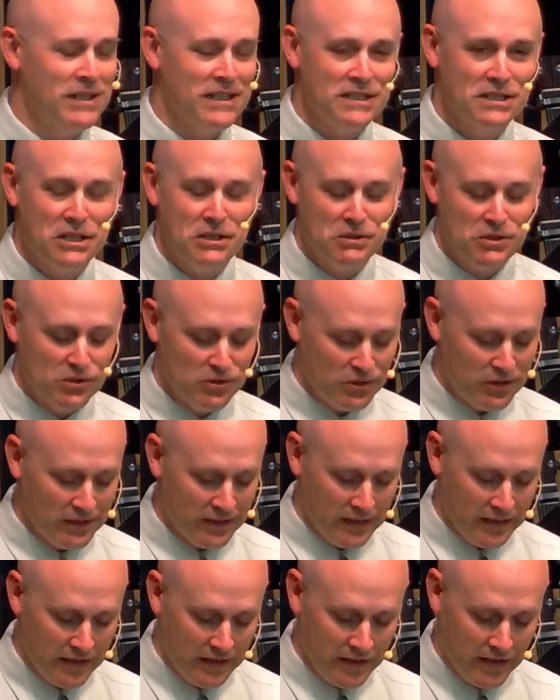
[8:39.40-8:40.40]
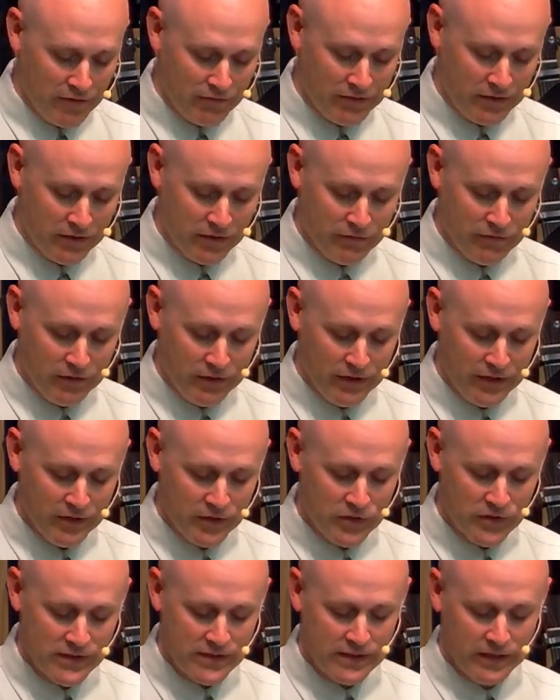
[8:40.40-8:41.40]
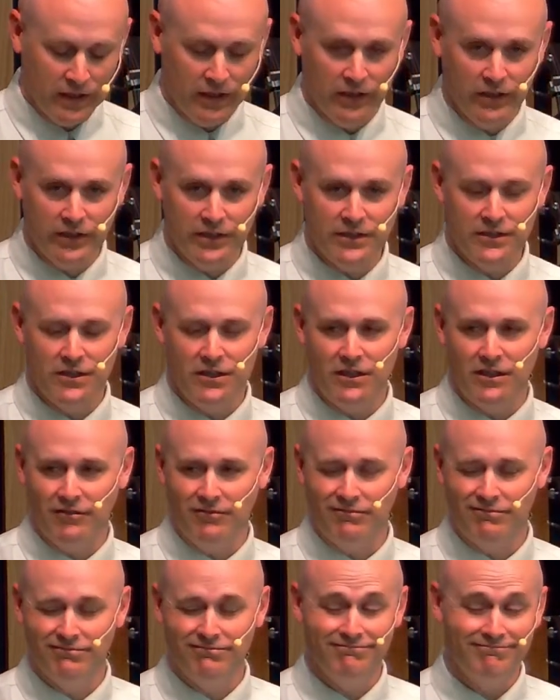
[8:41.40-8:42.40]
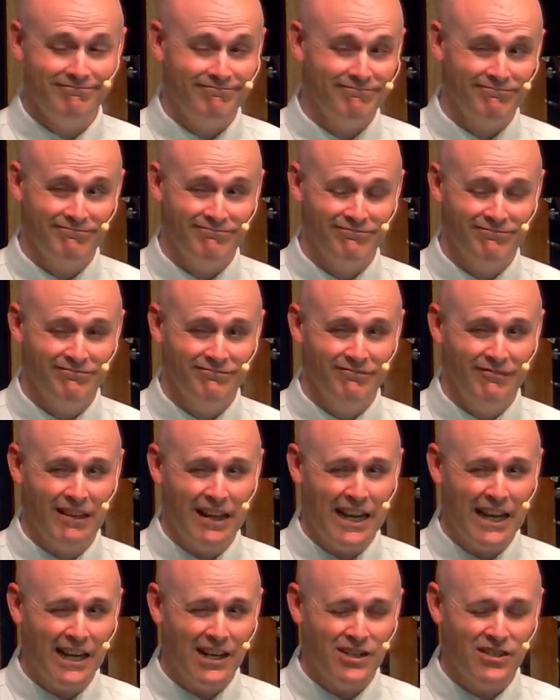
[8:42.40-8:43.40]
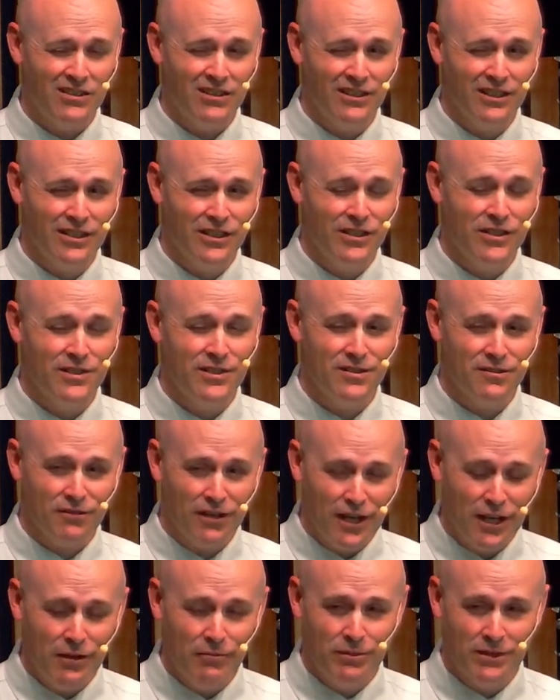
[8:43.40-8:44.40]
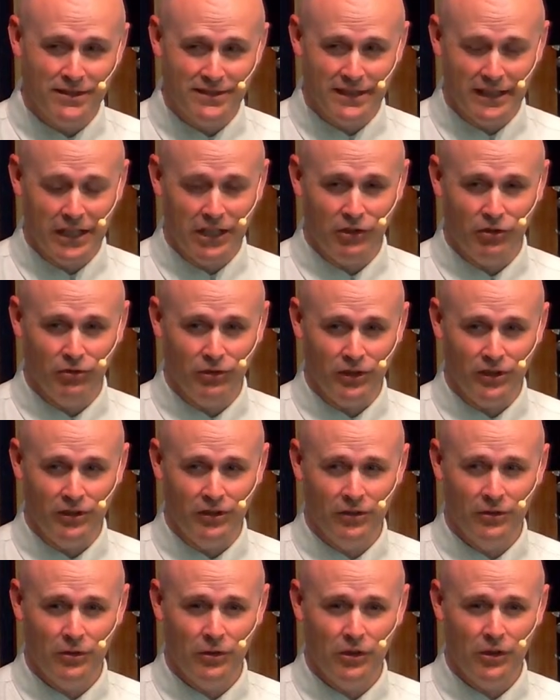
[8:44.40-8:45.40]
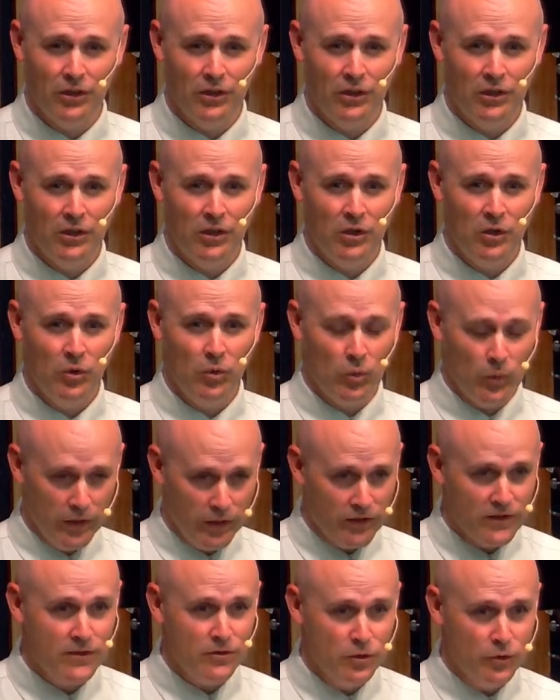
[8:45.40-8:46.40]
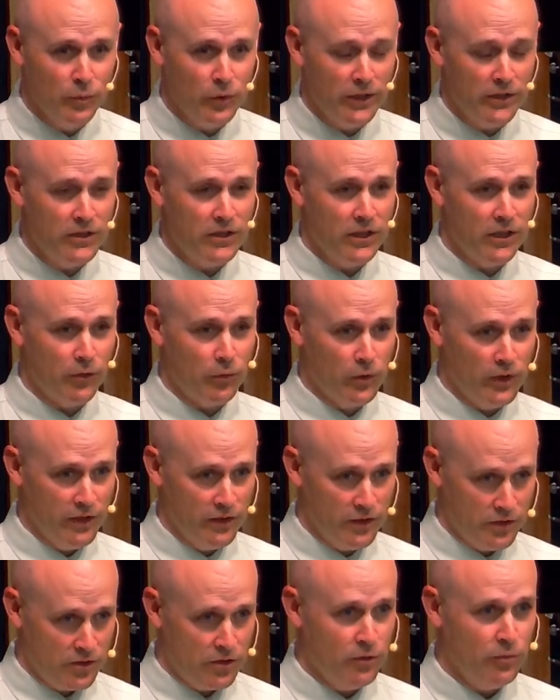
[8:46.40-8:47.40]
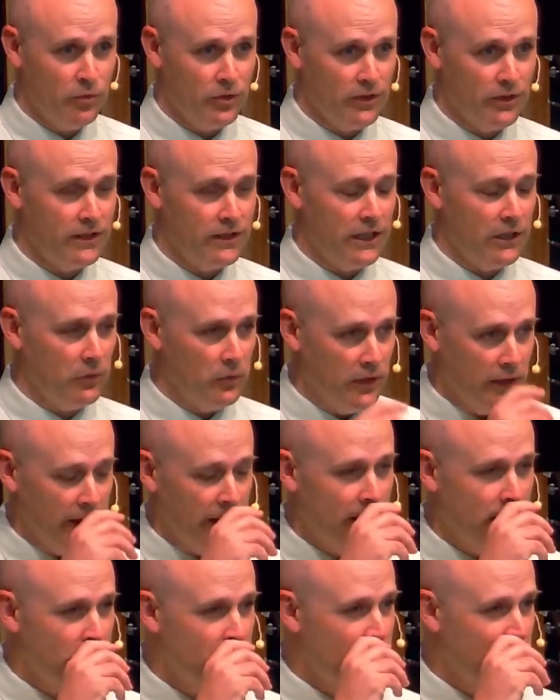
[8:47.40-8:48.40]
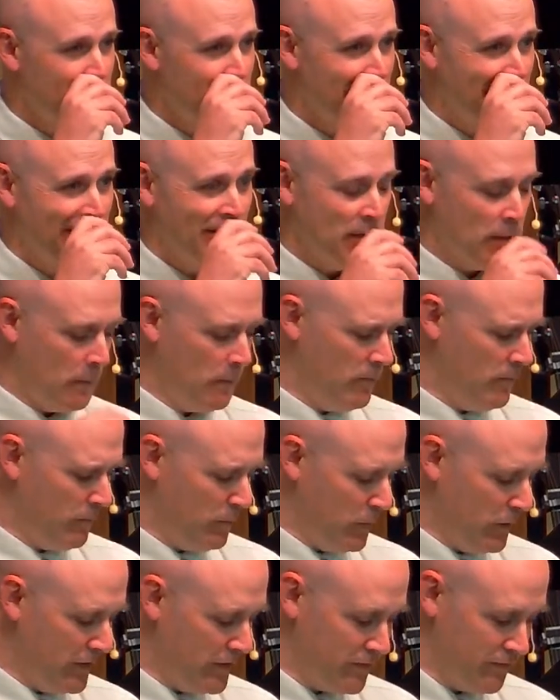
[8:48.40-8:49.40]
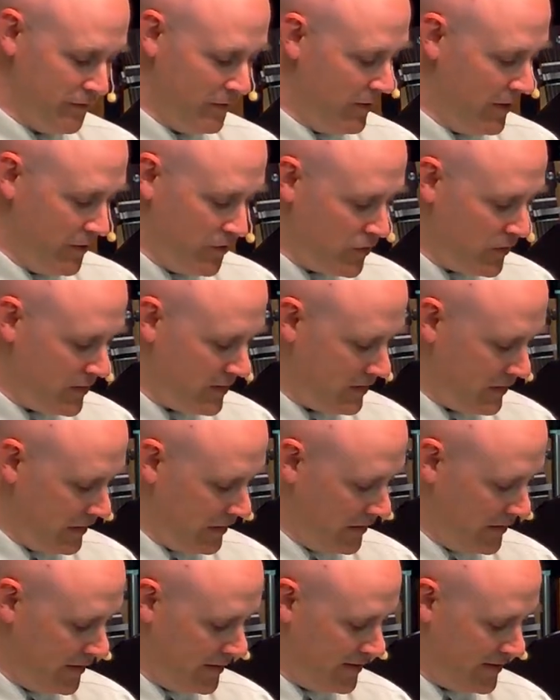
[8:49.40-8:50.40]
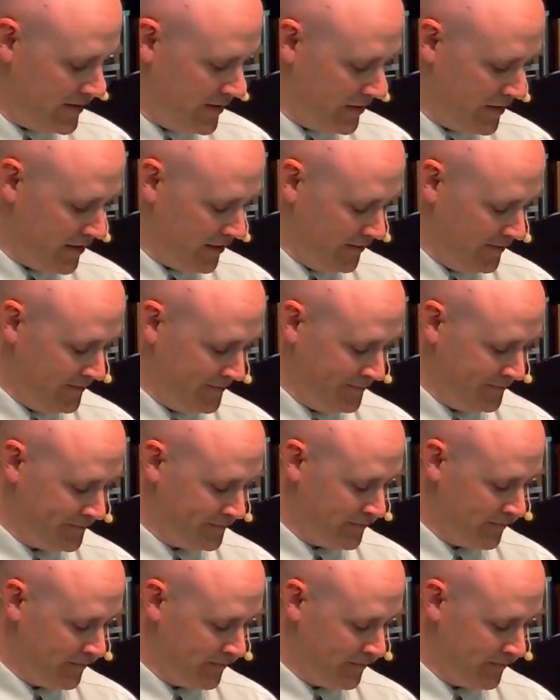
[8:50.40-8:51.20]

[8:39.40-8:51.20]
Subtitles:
But as I was looking at it, I found it very interesting that he's not actually described as angry. We assume it and we interpret it that way, but it's very interesting that he's not.